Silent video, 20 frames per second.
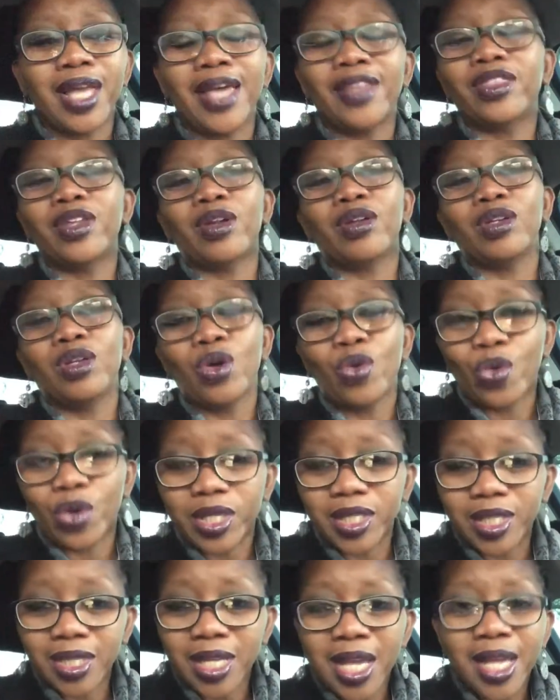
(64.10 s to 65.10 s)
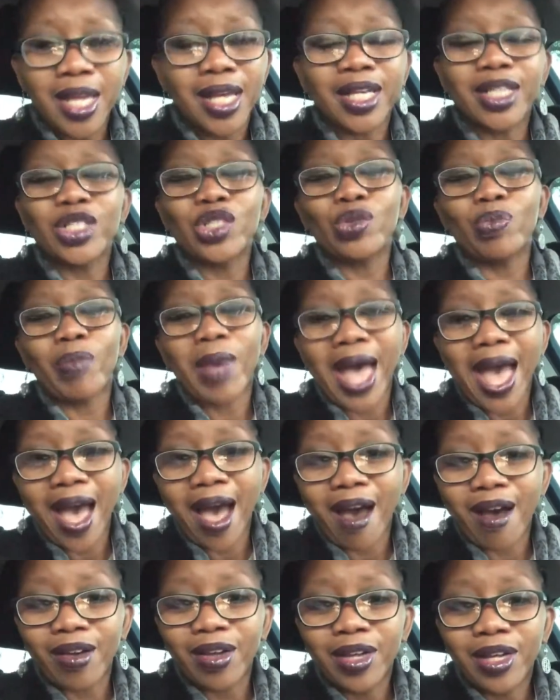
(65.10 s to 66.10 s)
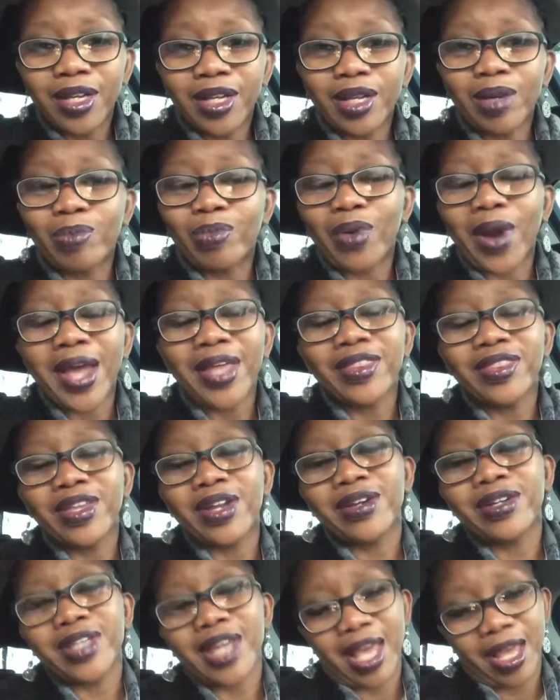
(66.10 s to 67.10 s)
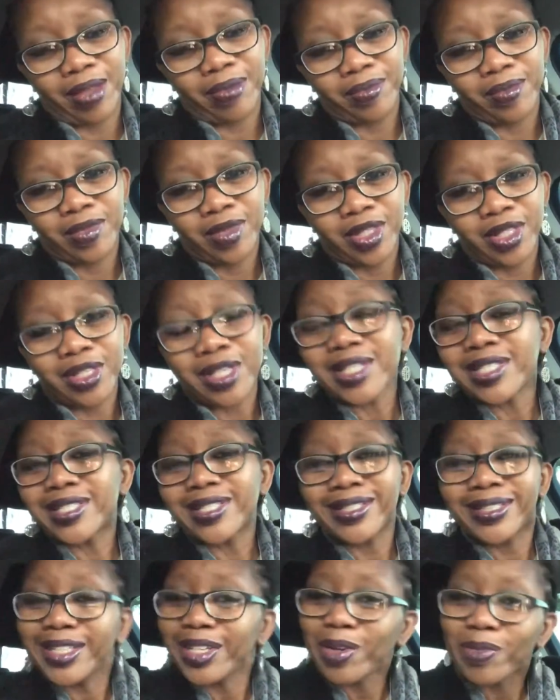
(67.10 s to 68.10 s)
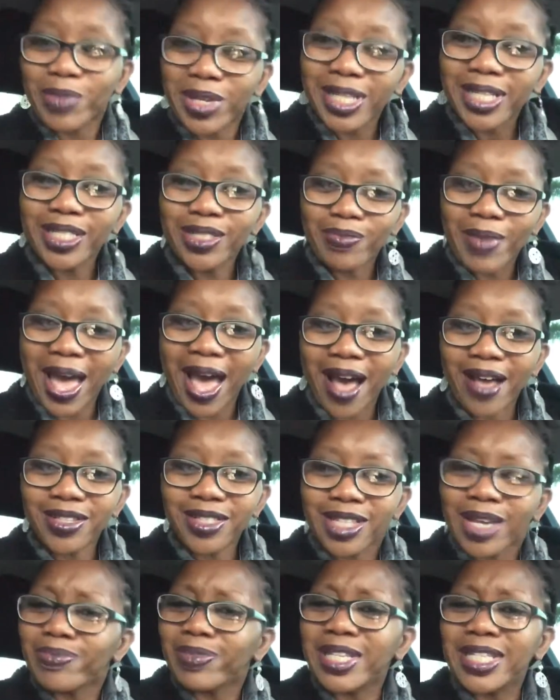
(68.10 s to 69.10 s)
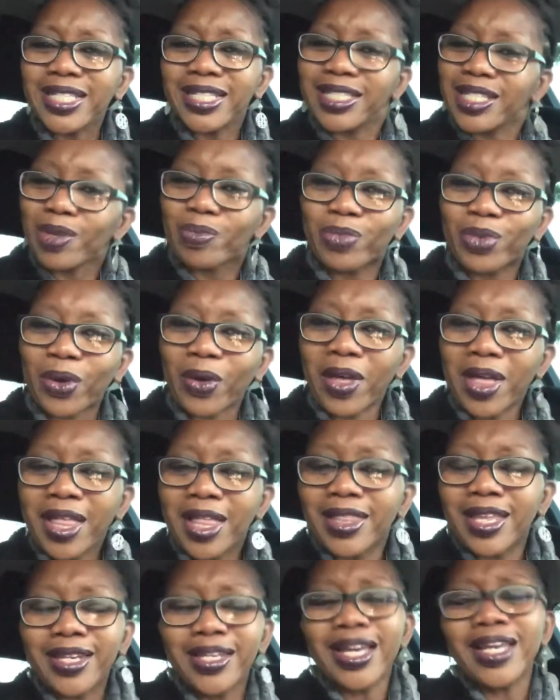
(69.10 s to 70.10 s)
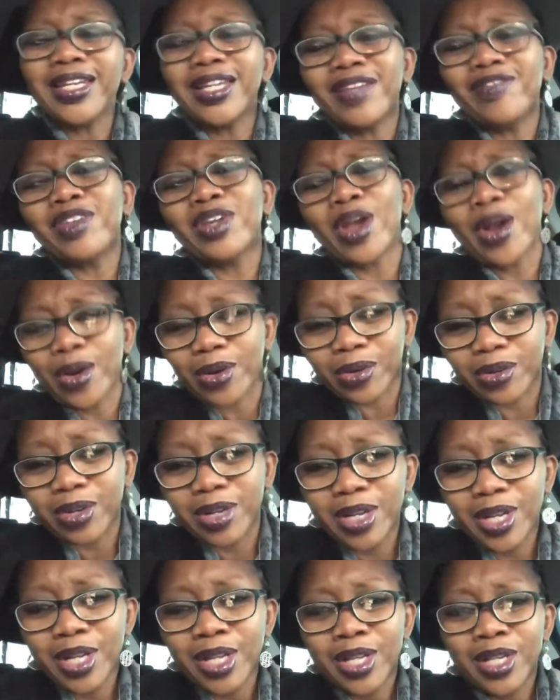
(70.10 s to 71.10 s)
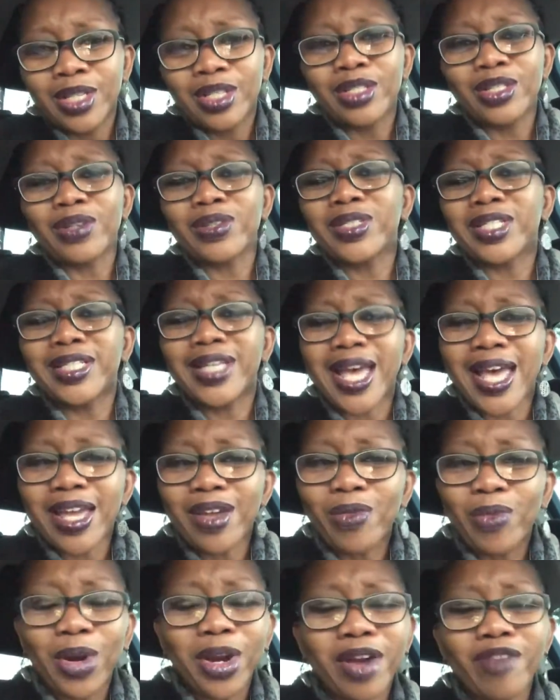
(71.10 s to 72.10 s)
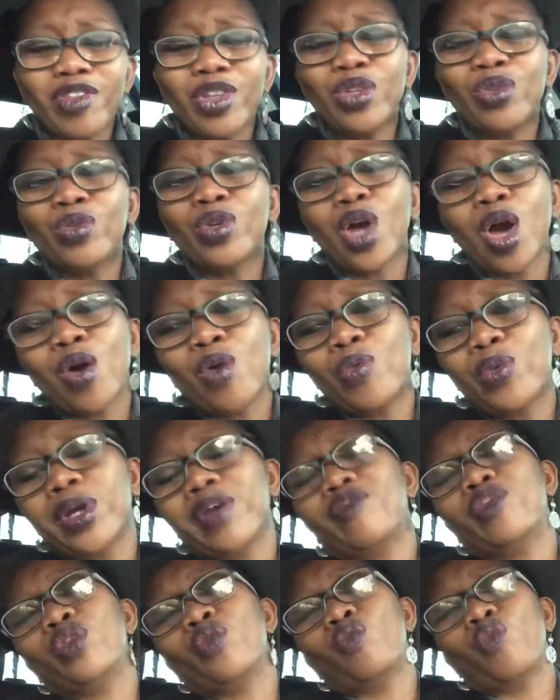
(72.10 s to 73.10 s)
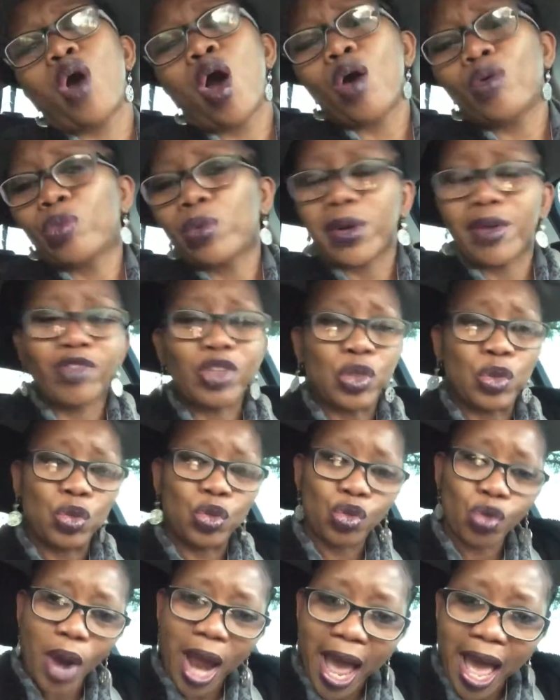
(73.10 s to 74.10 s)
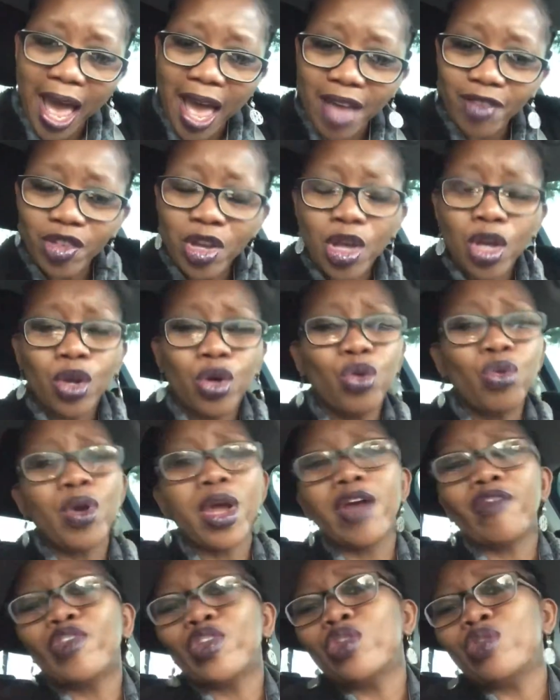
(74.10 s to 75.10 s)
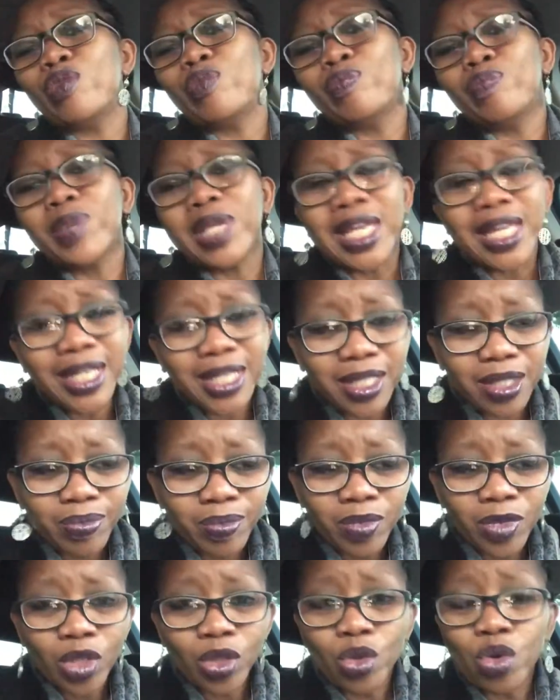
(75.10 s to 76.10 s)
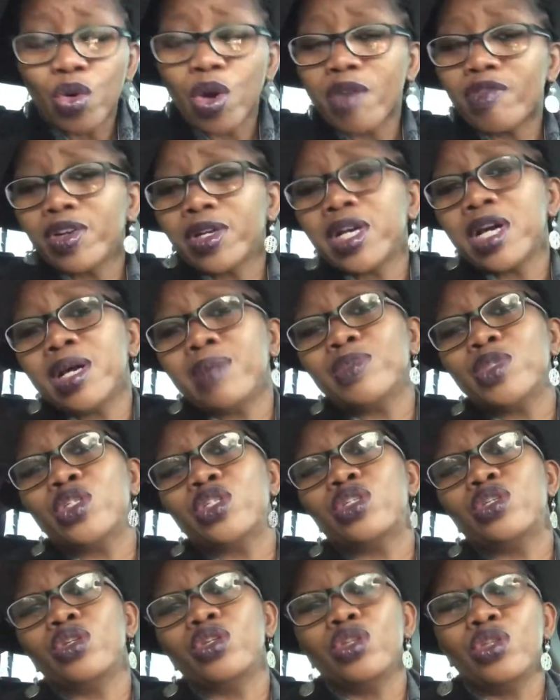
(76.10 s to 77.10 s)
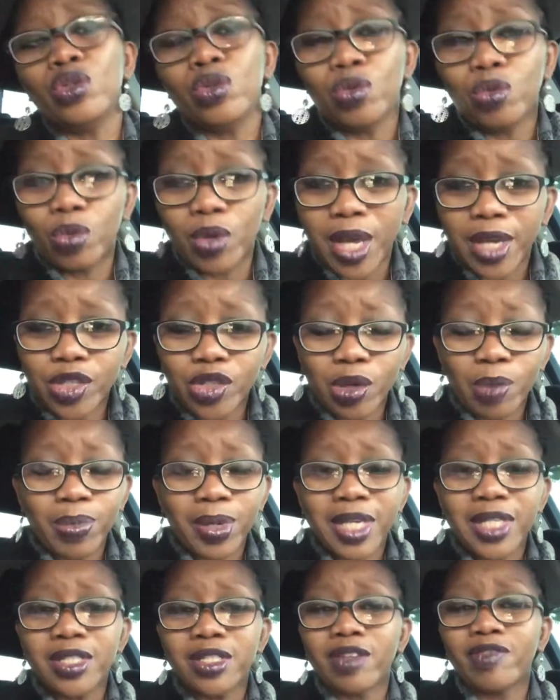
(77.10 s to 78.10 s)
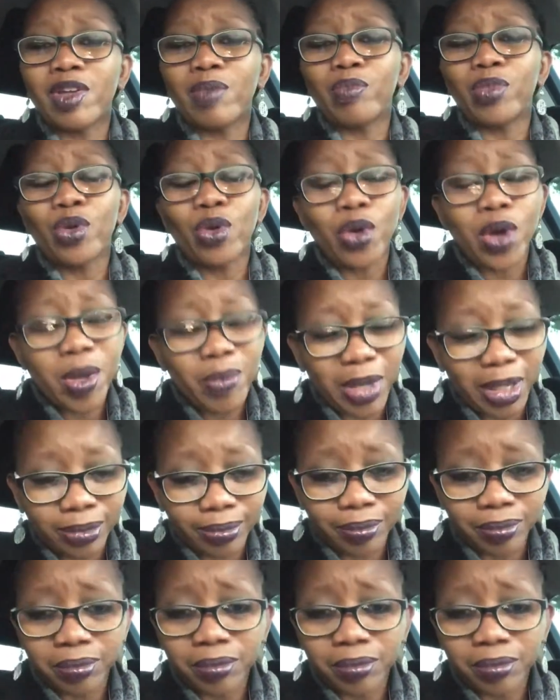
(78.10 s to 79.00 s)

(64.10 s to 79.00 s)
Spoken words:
at their lowest, a smile could brighten their day. Just a little bitty smile, something simple that doesn't even hurt. So today, wherever you go, wherever you walk, wherever you drive, whoever you meet, whoever comes to you at your place of employment,